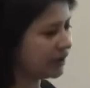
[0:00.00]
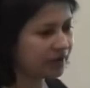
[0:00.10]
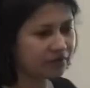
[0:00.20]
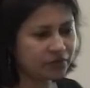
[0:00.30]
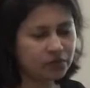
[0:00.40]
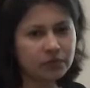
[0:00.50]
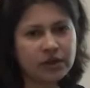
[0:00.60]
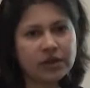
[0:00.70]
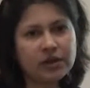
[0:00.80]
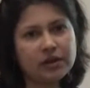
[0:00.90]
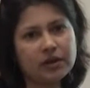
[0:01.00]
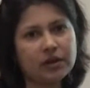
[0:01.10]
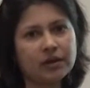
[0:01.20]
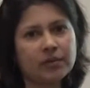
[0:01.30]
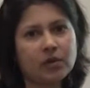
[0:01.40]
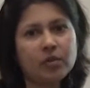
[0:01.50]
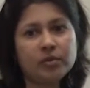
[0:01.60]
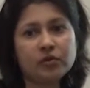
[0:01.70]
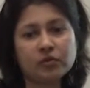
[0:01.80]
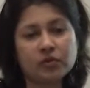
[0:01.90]
have three
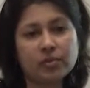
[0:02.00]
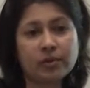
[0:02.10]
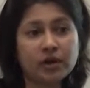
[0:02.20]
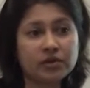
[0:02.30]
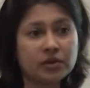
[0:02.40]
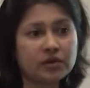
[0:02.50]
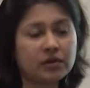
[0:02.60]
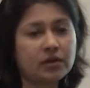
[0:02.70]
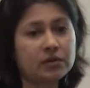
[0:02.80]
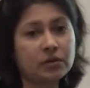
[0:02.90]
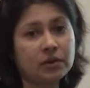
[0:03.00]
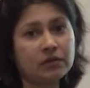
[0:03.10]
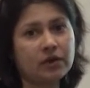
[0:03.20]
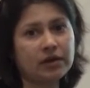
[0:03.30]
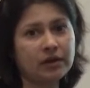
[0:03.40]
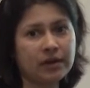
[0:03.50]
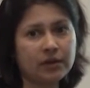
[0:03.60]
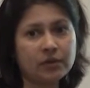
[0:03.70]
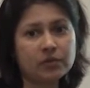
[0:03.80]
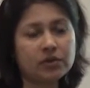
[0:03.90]
open source projects ongoing right
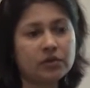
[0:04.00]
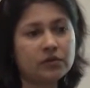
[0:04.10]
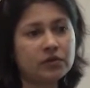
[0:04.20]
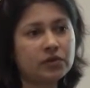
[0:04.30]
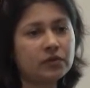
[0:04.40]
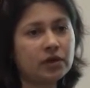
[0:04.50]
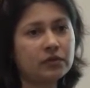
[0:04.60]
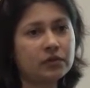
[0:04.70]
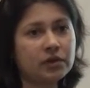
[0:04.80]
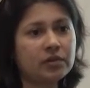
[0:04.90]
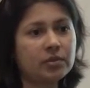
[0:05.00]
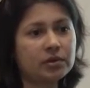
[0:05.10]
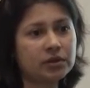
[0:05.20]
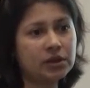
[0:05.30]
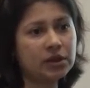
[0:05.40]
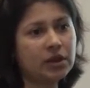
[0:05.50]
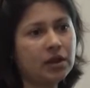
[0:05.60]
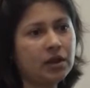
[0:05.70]
now with the University of California at Berkeley,